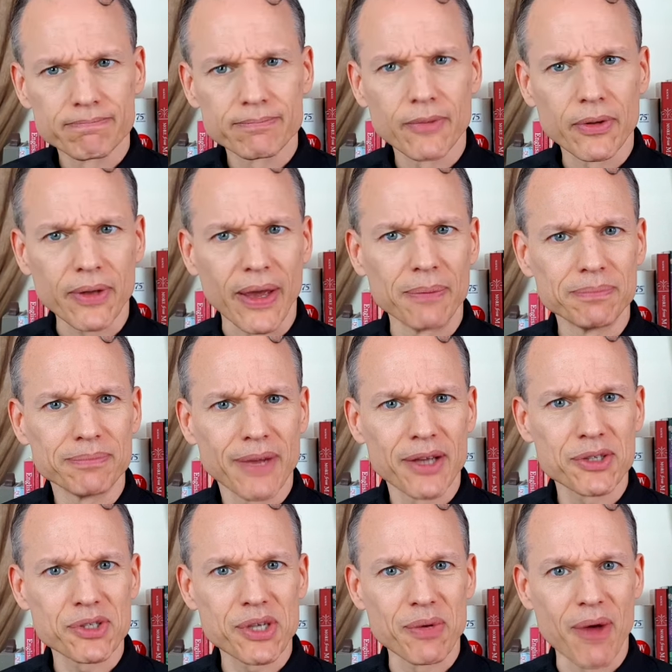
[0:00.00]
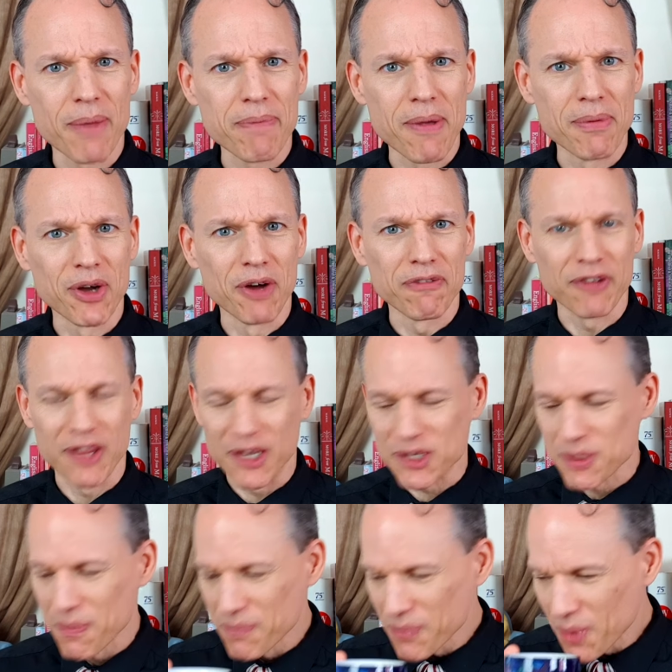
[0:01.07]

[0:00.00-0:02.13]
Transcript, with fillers: Okay, I can see why people go for this.